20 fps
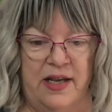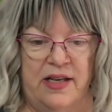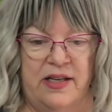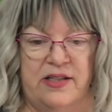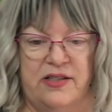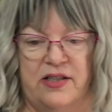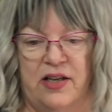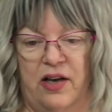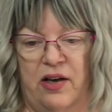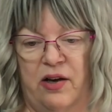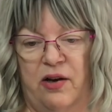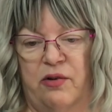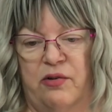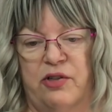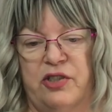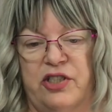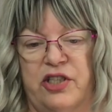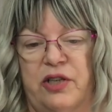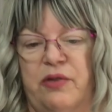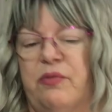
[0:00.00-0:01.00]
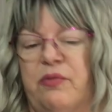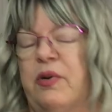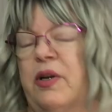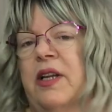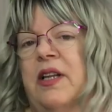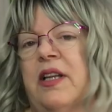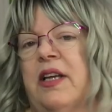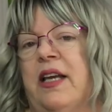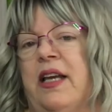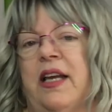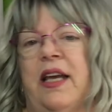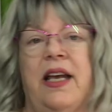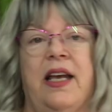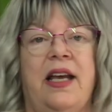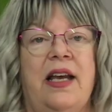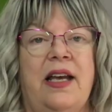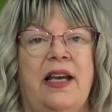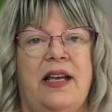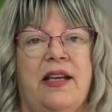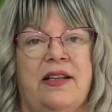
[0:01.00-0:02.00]
So she really
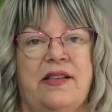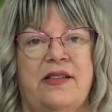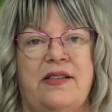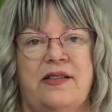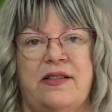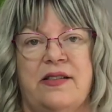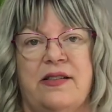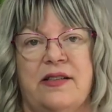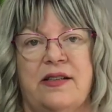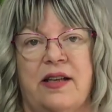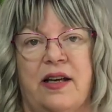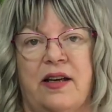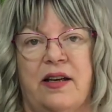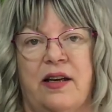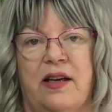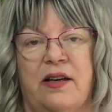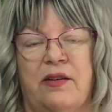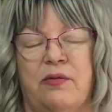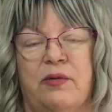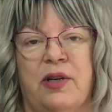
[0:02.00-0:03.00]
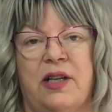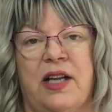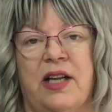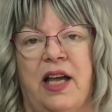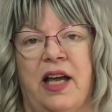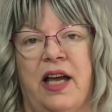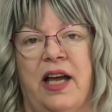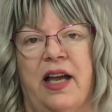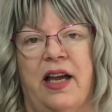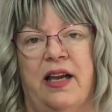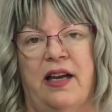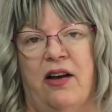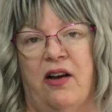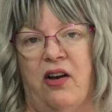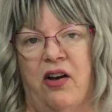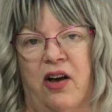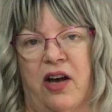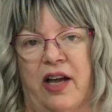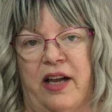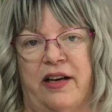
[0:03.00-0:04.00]
is relying
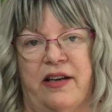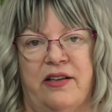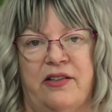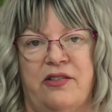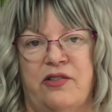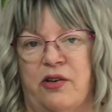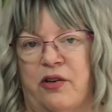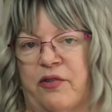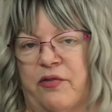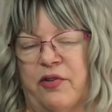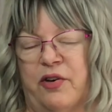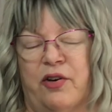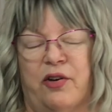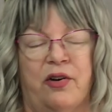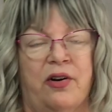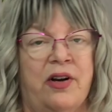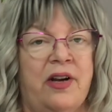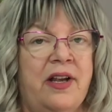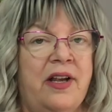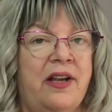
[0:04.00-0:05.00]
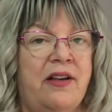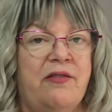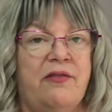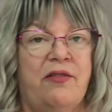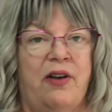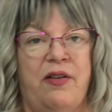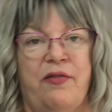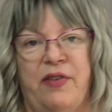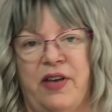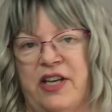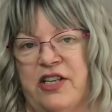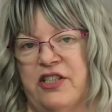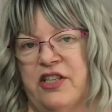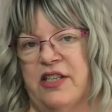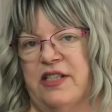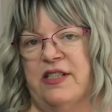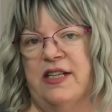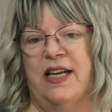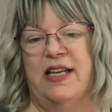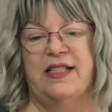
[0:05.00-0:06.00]
on sort of her
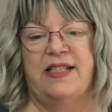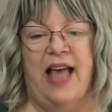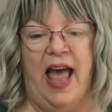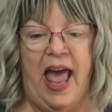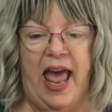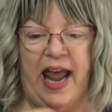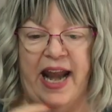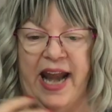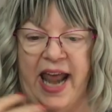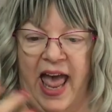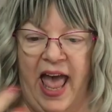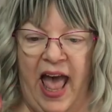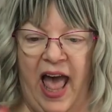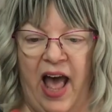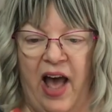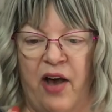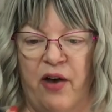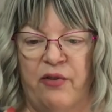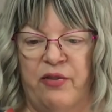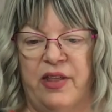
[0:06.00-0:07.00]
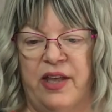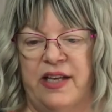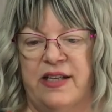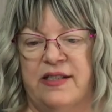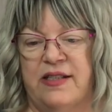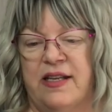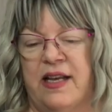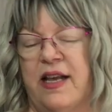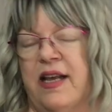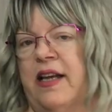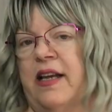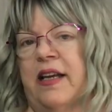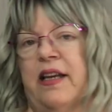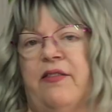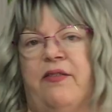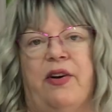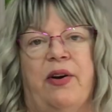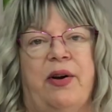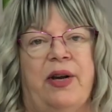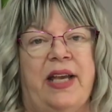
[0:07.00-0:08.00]
vivaciousness and how this
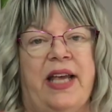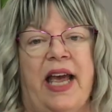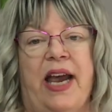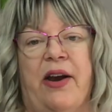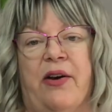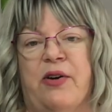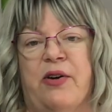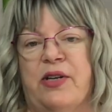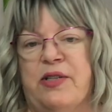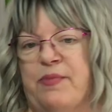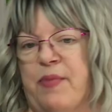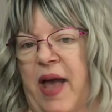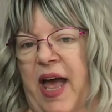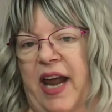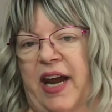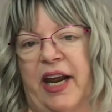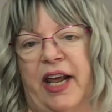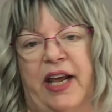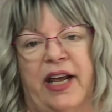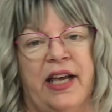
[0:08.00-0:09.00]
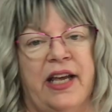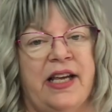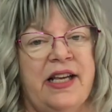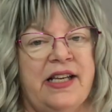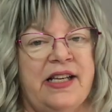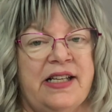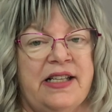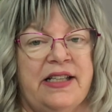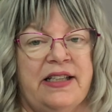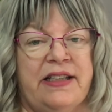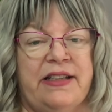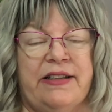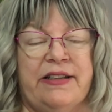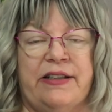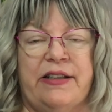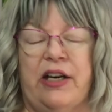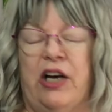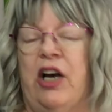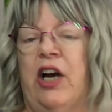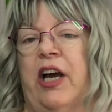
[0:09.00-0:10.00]
very charismatic,
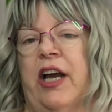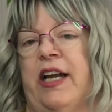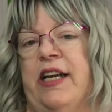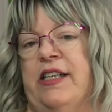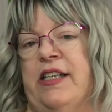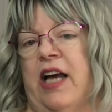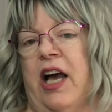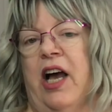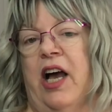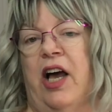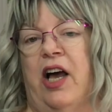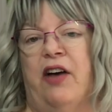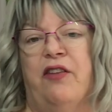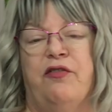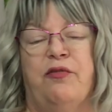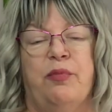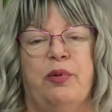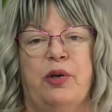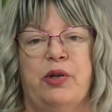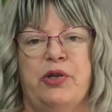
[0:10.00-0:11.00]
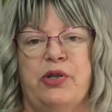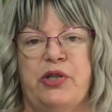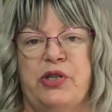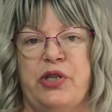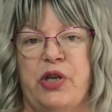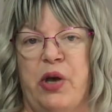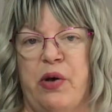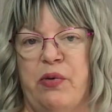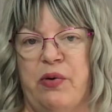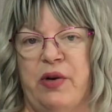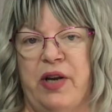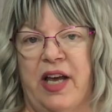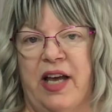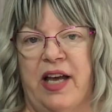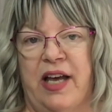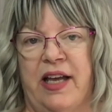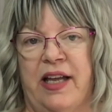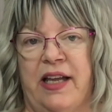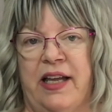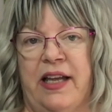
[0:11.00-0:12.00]
kind of
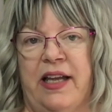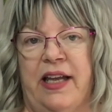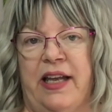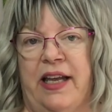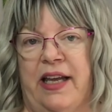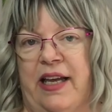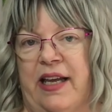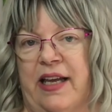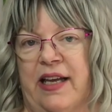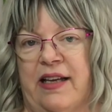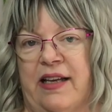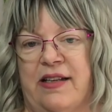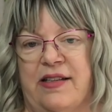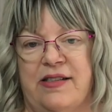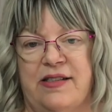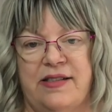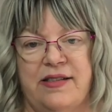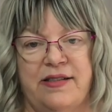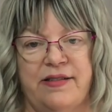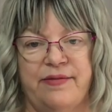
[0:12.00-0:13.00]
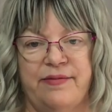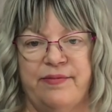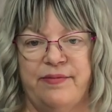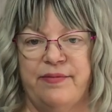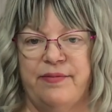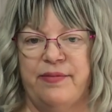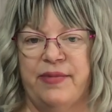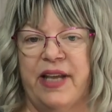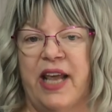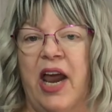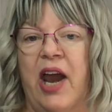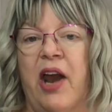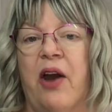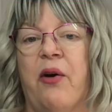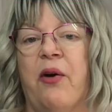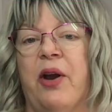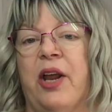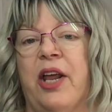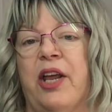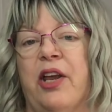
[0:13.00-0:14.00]
persona is
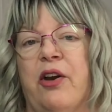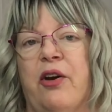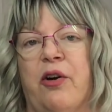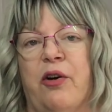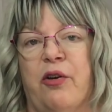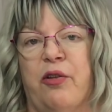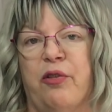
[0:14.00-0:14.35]
carrying her